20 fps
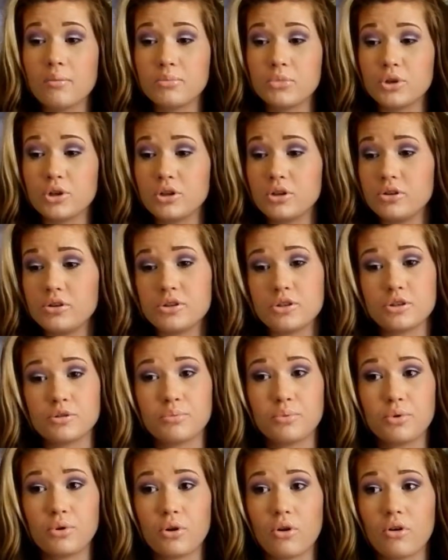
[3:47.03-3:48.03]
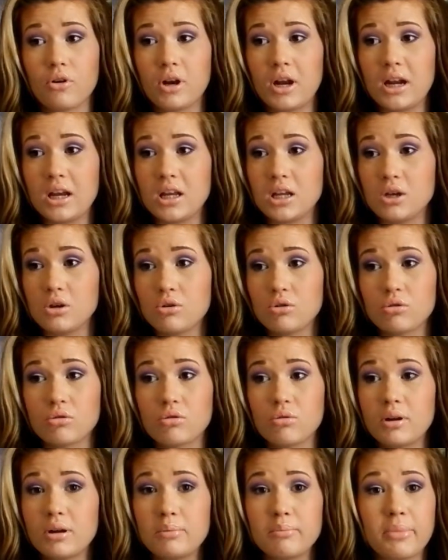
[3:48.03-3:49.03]
You can use it to put on any
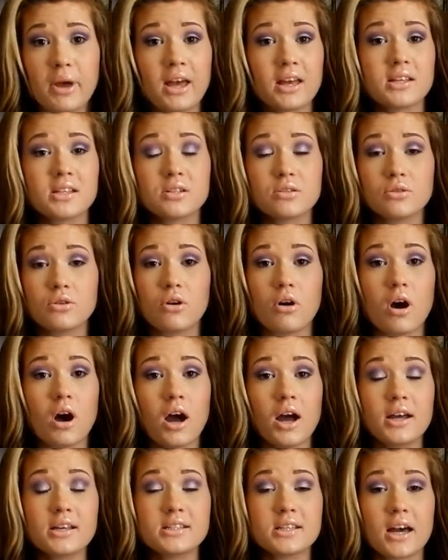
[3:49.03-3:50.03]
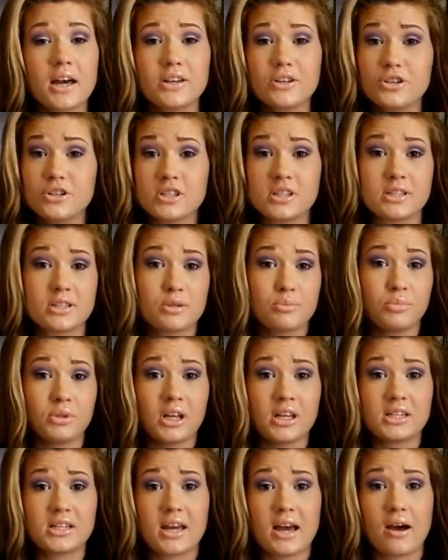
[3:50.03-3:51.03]
cream base on your eyes. I use this to
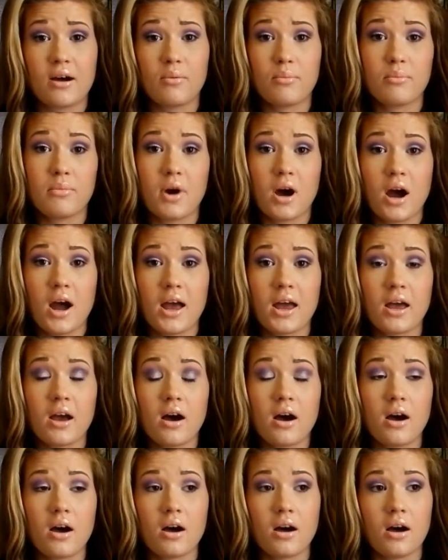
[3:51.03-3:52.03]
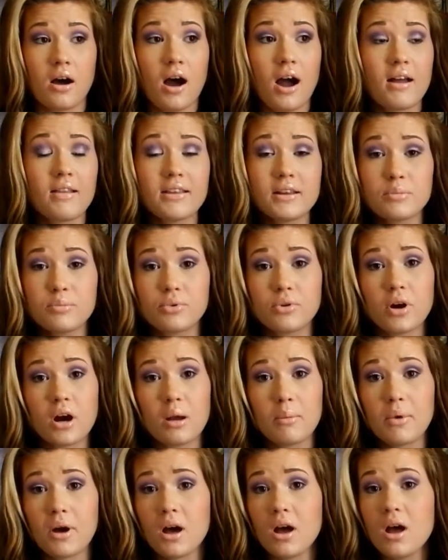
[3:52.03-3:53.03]
blend out my eyelid
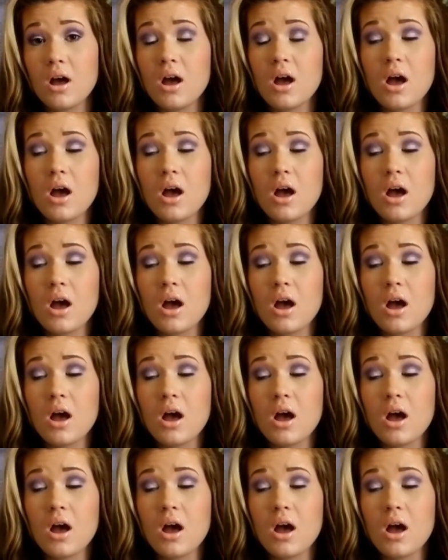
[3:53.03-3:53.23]
primer.